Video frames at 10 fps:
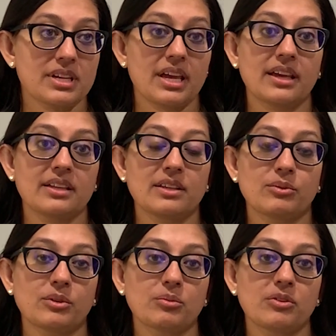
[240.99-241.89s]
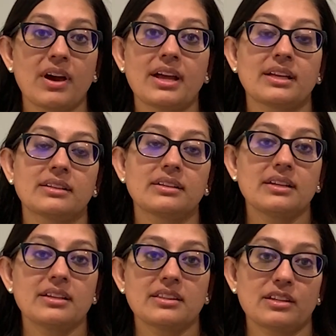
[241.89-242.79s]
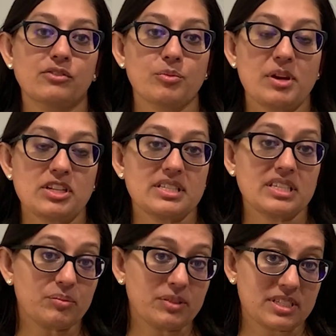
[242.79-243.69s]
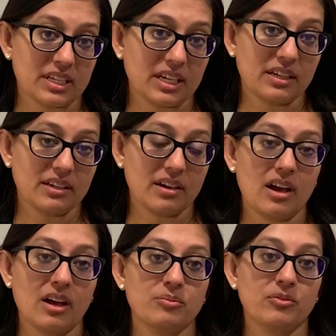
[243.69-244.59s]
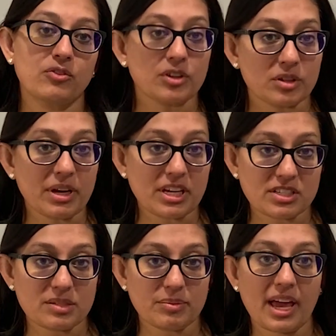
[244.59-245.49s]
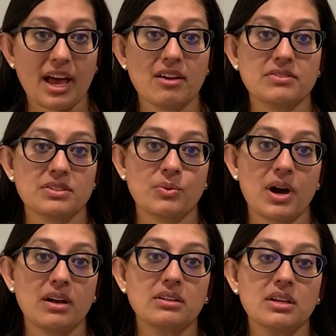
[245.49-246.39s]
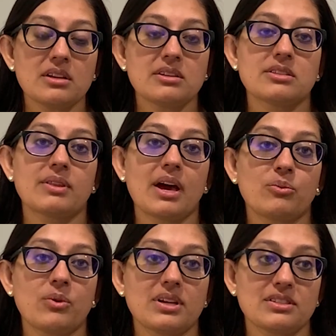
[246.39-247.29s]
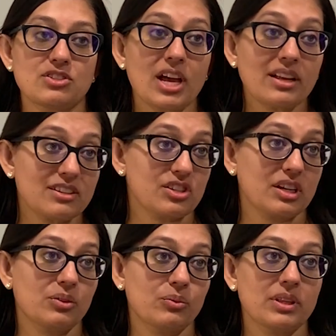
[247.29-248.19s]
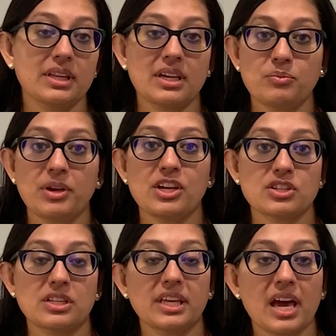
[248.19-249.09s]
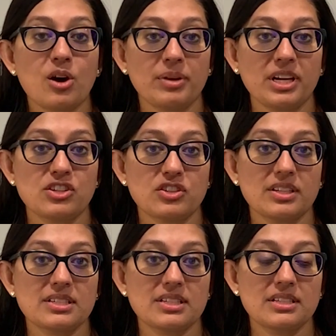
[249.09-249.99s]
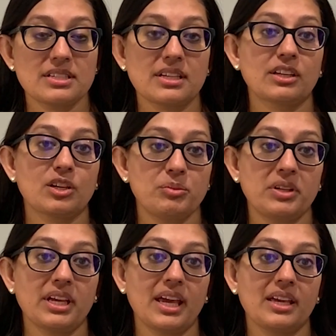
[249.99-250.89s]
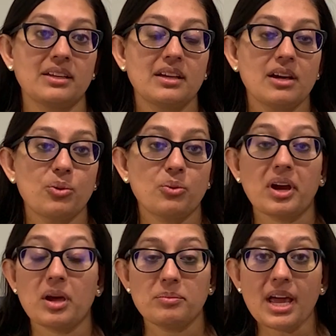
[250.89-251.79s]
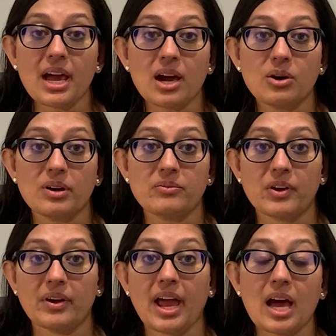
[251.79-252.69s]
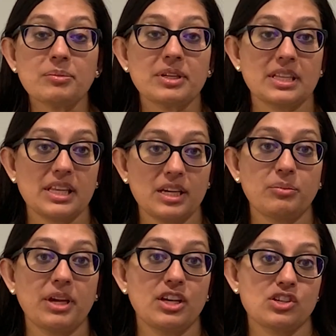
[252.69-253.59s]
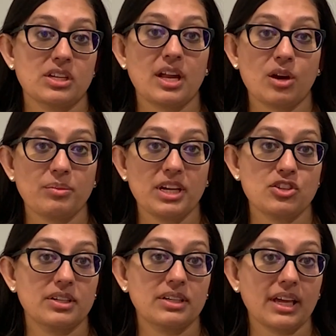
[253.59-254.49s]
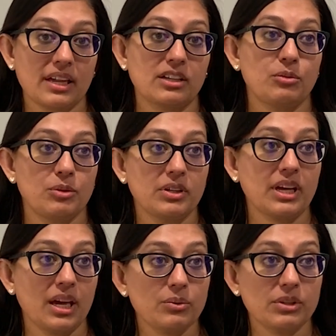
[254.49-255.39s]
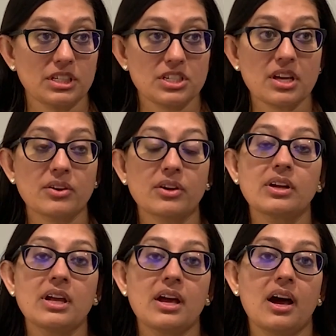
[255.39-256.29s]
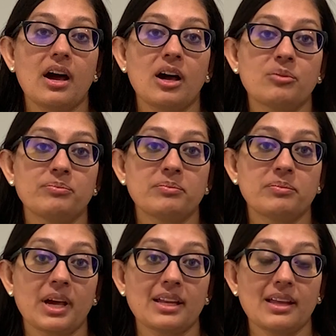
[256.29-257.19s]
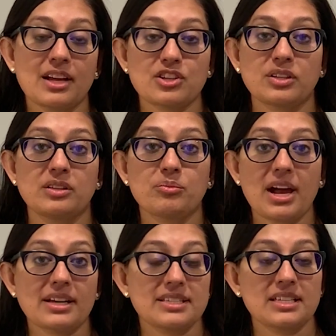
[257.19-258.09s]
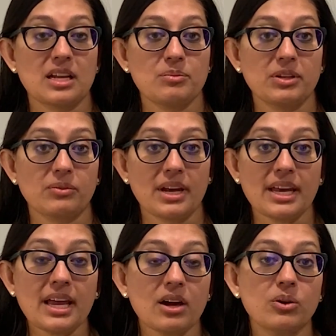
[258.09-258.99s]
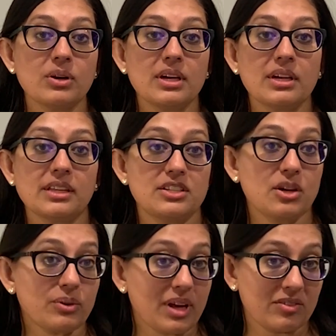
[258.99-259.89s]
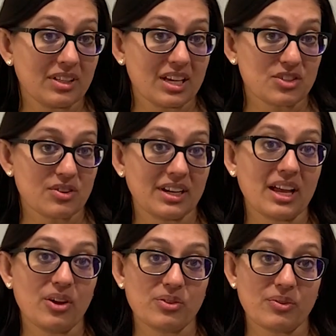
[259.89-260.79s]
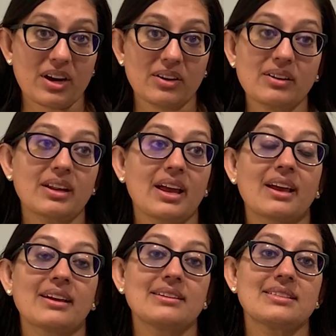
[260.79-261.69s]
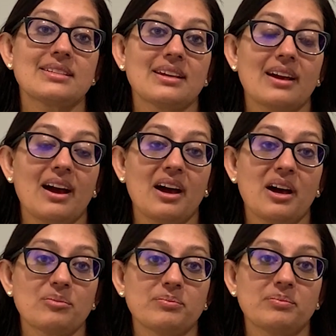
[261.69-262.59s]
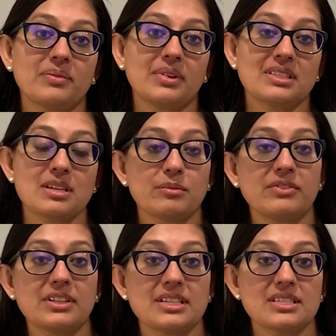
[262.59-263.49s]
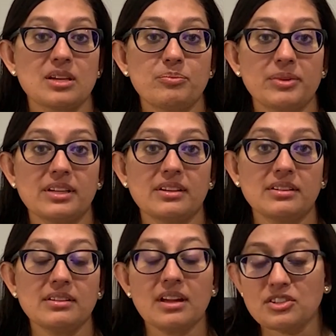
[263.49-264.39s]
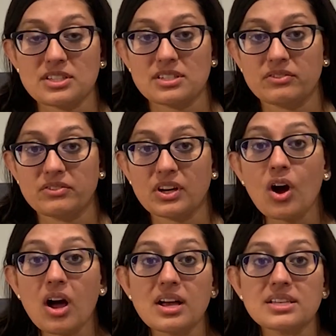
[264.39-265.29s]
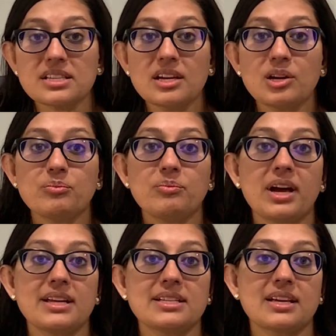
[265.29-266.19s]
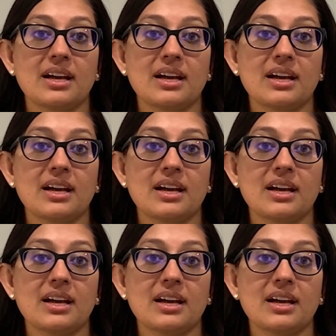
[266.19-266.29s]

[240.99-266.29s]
and that we're providing the information seamlessly for the patient's behalf as well. So that was challenging when the inpatient and the outpatient didn't communicate. Where I am now, I'm very happy that the inpatient and outpatient can communicate with each other. But actually in the practice that I'm in right now, they don't have an electronic health record, and some of it is a bit, not just of the cost, but